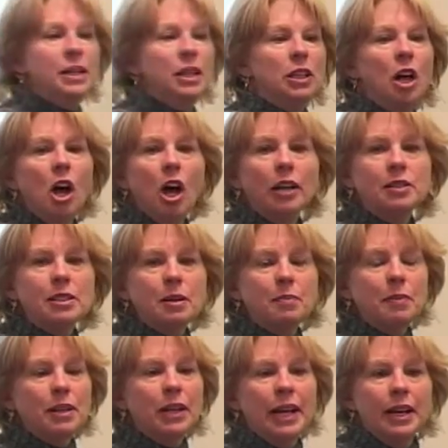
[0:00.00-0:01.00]
along
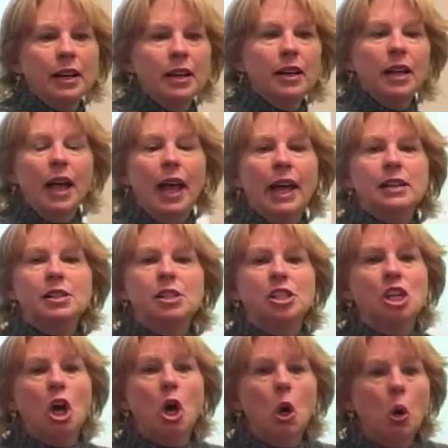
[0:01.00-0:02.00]
something like, and
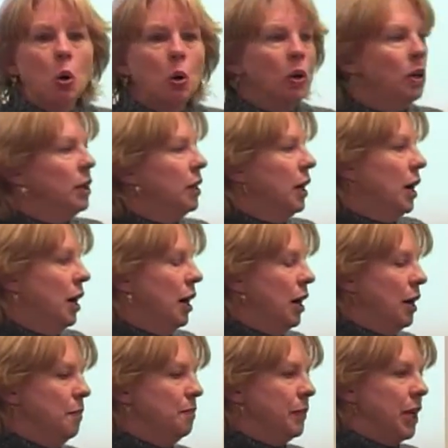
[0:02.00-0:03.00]
so
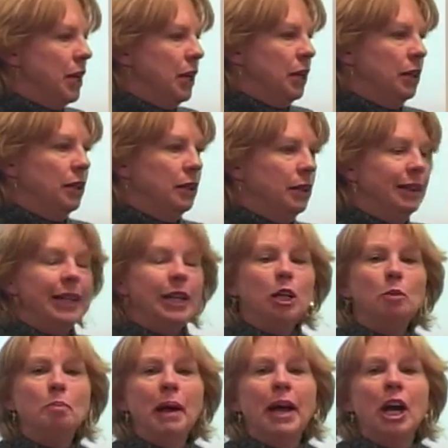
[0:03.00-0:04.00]
little
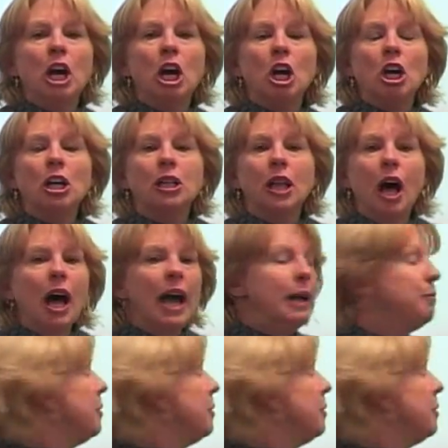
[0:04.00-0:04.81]
bear climbed